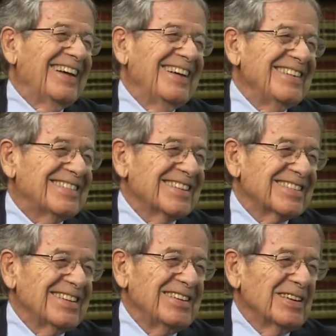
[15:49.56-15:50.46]
and he says,
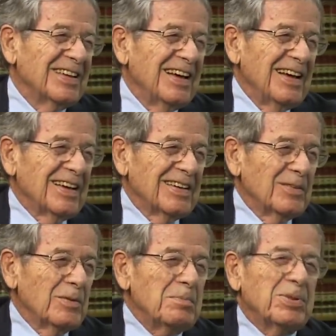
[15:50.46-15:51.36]
Can you
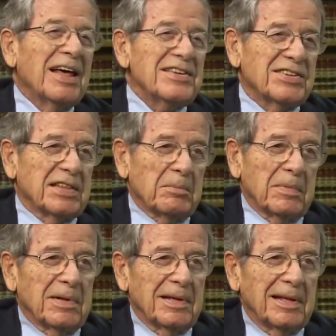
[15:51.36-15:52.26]
replace them?
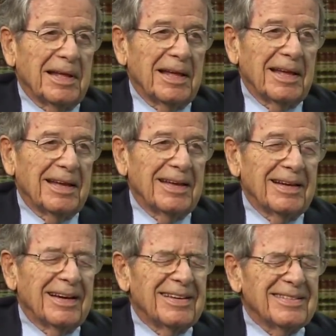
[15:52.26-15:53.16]

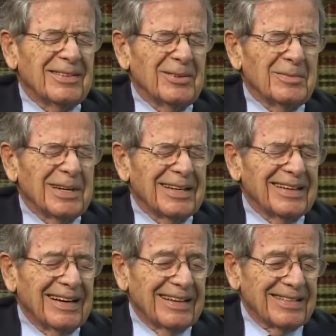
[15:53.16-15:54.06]
And I said, Oh my
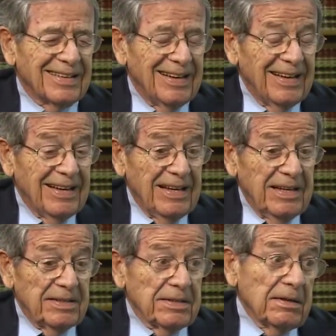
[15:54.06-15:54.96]
gosh.
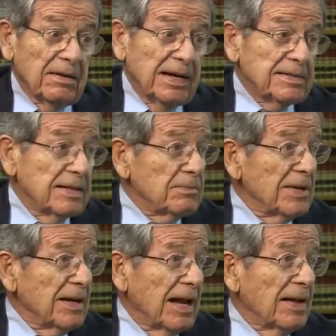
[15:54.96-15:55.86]
So I said,
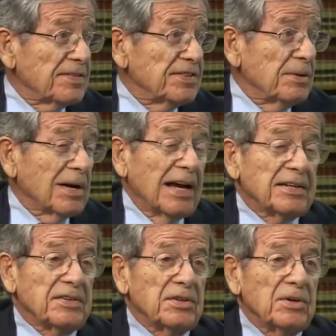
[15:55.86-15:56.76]
Well, I'll see what I
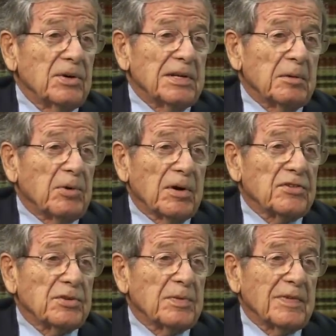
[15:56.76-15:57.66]
can do. And the Board of
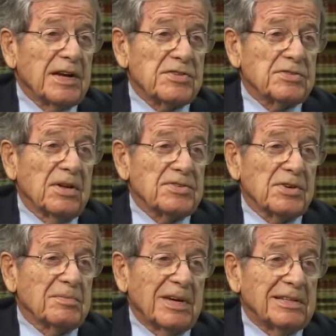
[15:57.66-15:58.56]
Supervisors
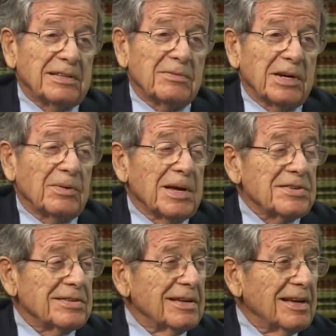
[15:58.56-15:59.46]
also made the
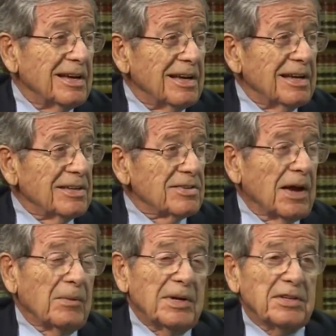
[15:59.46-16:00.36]
request. So
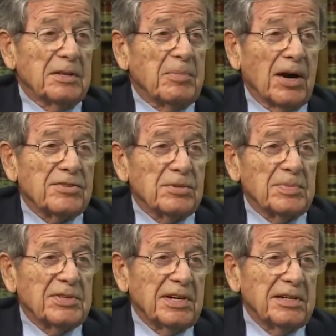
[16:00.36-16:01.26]
I went to the park
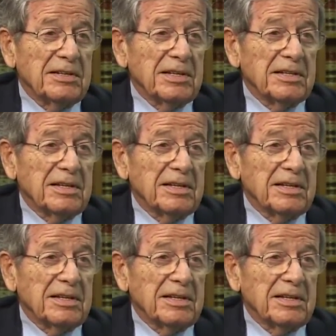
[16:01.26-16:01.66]
superintendent in